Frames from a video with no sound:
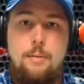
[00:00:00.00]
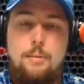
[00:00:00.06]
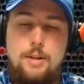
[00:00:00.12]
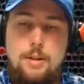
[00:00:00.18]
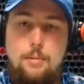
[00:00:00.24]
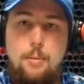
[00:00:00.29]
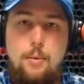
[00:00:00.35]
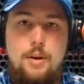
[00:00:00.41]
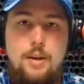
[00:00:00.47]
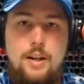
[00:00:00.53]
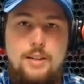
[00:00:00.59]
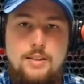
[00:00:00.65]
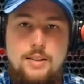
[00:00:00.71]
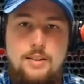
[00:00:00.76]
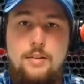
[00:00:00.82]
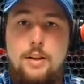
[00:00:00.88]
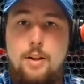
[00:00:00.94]
But the point
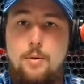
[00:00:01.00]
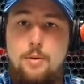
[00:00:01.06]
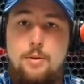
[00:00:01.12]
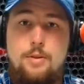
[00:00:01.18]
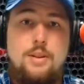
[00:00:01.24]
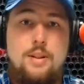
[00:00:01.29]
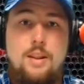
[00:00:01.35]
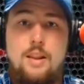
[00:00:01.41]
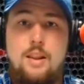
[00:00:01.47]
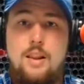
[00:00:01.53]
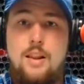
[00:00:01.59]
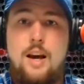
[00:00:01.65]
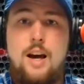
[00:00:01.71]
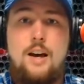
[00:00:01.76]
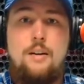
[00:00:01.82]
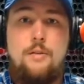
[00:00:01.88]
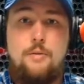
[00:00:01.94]
is, even though there's a
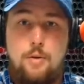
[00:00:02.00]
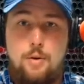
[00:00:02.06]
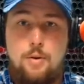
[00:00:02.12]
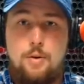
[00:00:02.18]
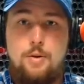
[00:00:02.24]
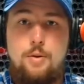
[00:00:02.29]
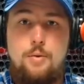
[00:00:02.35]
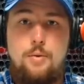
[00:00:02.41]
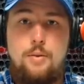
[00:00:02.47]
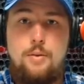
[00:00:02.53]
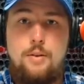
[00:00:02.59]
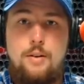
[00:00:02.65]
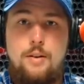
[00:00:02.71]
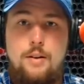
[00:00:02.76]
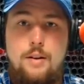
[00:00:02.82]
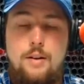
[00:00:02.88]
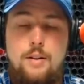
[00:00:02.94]
lot of crew,
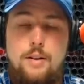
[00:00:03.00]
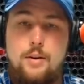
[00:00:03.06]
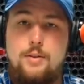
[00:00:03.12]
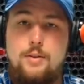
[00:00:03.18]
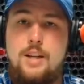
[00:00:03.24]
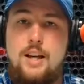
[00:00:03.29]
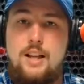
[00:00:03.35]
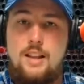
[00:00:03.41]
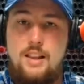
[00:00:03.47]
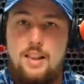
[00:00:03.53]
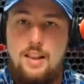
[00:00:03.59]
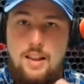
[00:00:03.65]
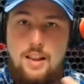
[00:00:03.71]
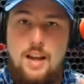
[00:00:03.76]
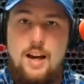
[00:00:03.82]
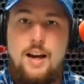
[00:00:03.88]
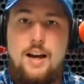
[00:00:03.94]
there's a
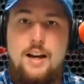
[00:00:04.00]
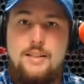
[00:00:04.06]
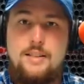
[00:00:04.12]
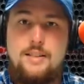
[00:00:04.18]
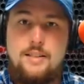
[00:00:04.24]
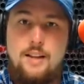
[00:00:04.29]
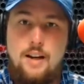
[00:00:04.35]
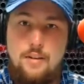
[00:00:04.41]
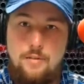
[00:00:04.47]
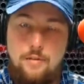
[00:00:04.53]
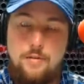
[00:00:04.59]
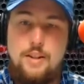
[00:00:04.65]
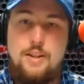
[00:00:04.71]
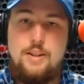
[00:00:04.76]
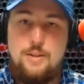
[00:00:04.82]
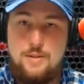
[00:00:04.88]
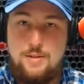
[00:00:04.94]
lot of
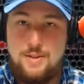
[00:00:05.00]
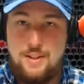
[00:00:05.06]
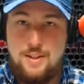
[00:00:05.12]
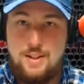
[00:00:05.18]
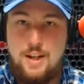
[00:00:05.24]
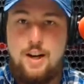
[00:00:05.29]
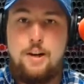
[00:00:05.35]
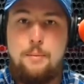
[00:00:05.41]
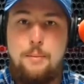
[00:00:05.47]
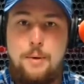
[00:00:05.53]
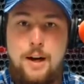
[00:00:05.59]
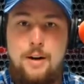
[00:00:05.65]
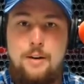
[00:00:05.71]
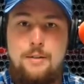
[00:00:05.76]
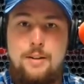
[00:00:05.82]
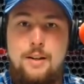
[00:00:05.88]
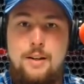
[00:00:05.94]
Avengers to talk
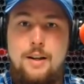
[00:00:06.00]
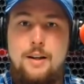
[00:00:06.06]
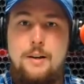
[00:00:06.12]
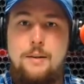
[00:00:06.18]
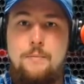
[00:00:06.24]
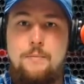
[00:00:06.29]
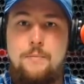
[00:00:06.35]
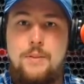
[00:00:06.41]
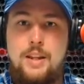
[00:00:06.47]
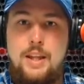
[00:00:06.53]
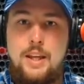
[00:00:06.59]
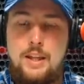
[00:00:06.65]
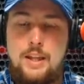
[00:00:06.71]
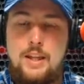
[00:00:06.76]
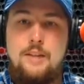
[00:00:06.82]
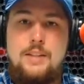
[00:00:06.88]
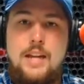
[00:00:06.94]
about,
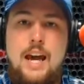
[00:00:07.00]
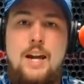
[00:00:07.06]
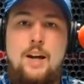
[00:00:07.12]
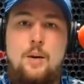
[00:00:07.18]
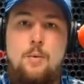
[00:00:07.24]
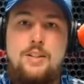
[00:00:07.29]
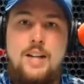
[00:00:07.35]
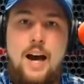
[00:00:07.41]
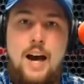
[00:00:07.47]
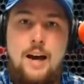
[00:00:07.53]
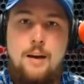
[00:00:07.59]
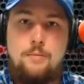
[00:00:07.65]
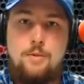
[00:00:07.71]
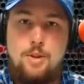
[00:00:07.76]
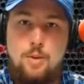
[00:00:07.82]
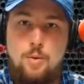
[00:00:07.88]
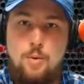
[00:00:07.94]
it gives adequate
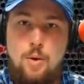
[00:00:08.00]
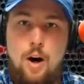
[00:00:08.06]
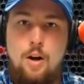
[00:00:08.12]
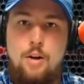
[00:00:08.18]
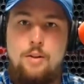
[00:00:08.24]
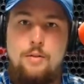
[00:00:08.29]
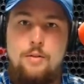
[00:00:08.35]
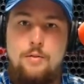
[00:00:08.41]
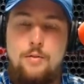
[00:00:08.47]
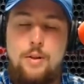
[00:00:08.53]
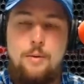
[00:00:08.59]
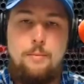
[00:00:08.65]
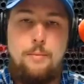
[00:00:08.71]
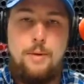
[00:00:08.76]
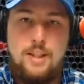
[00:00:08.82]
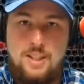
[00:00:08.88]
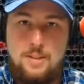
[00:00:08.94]
time to all of
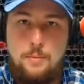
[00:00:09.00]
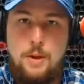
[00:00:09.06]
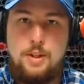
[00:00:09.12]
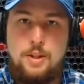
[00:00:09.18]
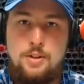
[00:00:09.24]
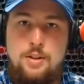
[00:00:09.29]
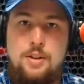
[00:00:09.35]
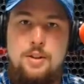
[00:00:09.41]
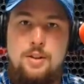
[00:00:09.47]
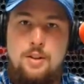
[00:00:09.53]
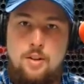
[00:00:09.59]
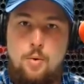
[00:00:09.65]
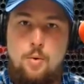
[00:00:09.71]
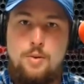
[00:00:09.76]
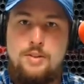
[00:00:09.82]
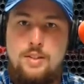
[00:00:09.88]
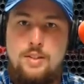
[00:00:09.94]
them, especially the
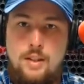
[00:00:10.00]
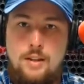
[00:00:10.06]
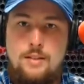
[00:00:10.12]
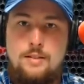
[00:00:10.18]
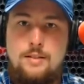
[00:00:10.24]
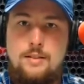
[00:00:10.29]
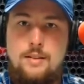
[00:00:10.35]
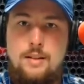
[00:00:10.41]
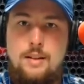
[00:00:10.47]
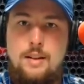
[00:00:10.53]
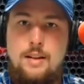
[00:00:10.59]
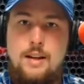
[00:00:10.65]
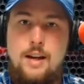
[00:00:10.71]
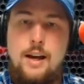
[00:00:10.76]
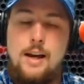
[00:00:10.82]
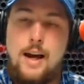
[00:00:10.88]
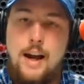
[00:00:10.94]
core six
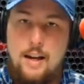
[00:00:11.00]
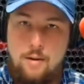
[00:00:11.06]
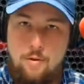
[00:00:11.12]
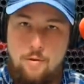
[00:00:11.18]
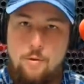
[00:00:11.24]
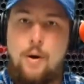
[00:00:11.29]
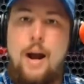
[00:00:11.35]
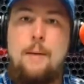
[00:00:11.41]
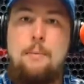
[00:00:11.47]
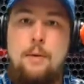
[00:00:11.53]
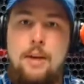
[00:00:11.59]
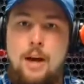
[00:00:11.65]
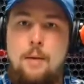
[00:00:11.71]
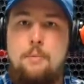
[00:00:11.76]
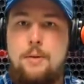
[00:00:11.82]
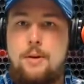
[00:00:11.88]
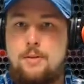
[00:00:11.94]
and kind of wrapping
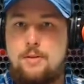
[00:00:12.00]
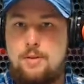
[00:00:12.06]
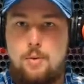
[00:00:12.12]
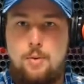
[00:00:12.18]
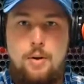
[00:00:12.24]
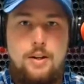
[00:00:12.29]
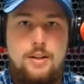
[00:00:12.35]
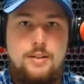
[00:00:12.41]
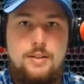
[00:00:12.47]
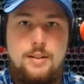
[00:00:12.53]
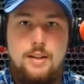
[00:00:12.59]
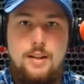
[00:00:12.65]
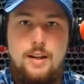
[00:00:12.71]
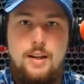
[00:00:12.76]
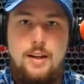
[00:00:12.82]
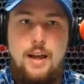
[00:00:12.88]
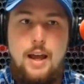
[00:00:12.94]
up their stories.
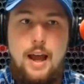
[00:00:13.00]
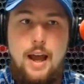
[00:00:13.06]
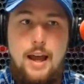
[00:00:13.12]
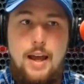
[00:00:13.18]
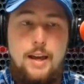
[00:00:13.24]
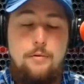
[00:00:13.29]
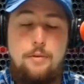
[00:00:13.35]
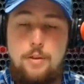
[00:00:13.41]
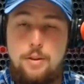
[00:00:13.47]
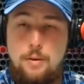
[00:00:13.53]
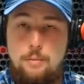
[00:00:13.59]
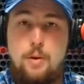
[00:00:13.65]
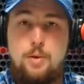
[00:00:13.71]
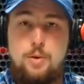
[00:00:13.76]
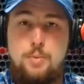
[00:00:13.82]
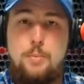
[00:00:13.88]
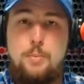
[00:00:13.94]
And for the
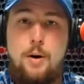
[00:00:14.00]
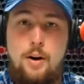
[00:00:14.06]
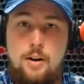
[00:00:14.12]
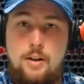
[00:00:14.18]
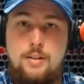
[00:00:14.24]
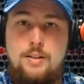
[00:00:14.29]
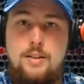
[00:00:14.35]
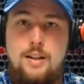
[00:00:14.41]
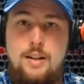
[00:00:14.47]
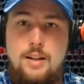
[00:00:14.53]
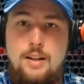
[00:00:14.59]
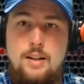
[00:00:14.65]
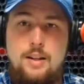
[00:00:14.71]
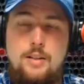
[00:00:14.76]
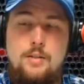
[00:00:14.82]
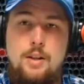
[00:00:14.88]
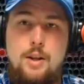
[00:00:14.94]
most part,
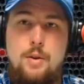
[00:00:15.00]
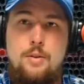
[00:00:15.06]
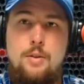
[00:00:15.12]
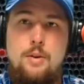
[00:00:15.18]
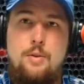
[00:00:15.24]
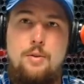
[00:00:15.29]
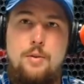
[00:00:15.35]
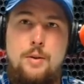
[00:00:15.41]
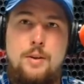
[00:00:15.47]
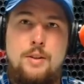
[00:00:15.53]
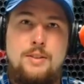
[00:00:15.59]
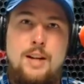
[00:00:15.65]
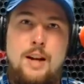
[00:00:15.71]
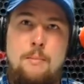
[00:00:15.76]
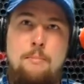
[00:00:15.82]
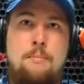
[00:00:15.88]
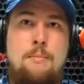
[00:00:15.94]
even though there are things
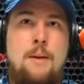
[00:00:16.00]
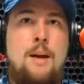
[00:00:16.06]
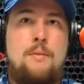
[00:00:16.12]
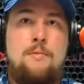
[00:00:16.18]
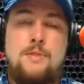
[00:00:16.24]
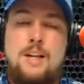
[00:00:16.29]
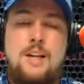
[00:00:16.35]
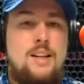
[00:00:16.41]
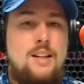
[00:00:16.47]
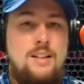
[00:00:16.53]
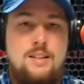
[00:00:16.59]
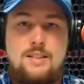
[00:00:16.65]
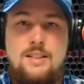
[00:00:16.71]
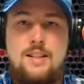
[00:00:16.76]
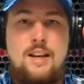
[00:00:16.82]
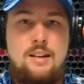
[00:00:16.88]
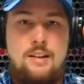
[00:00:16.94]
that I might have taken in a
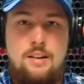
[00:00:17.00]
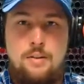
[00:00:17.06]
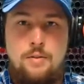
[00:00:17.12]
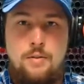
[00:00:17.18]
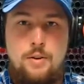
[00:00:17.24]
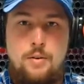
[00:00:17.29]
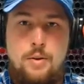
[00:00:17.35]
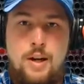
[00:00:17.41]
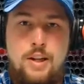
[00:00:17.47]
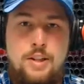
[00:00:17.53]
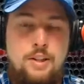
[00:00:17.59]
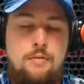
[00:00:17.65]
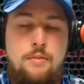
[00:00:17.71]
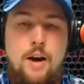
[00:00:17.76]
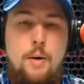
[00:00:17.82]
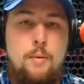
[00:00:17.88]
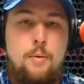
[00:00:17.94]
slightly different direction
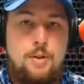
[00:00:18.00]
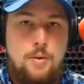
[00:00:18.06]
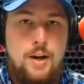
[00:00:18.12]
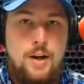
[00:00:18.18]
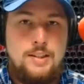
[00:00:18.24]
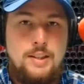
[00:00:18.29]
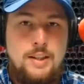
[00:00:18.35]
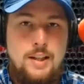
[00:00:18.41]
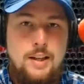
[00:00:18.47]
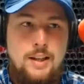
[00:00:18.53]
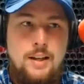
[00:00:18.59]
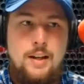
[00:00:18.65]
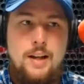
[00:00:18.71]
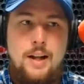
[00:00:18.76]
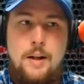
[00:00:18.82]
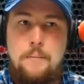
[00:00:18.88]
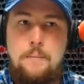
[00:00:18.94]
if I were directing it,
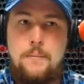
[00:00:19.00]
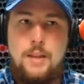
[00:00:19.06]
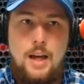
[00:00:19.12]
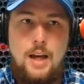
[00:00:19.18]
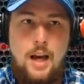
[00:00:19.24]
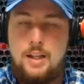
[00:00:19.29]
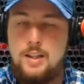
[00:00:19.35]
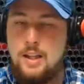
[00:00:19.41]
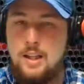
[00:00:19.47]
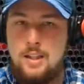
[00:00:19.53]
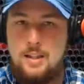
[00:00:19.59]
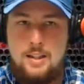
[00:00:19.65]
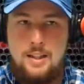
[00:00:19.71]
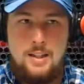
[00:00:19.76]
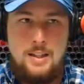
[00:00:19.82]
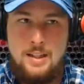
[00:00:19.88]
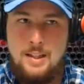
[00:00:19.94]
I think
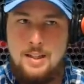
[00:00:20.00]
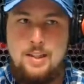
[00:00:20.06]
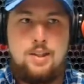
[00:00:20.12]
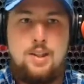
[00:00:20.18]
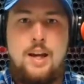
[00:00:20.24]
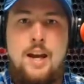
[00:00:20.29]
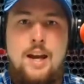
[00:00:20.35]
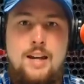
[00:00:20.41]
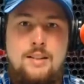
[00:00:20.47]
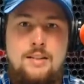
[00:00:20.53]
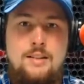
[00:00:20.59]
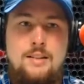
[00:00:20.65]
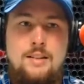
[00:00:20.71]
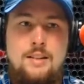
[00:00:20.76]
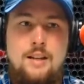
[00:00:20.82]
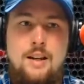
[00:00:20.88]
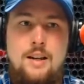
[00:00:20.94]
in each
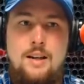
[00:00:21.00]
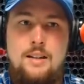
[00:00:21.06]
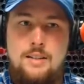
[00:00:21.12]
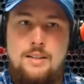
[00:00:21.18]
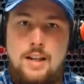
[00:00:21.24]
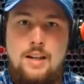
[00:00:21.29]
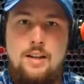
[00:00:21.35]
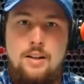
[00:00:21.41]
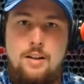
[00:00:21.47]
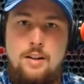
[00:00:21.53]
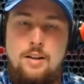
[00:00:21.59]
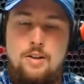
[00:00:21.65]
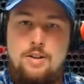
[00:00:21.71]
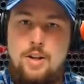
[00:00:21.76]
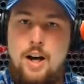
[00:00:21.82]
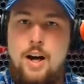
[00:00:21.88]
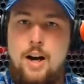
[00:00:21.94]
case they did a
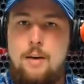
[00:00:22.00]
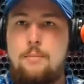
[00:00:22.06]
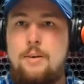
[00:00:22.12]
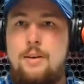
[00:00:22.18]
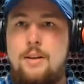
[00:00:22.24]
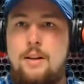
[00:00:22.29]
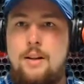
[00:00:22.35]
good job.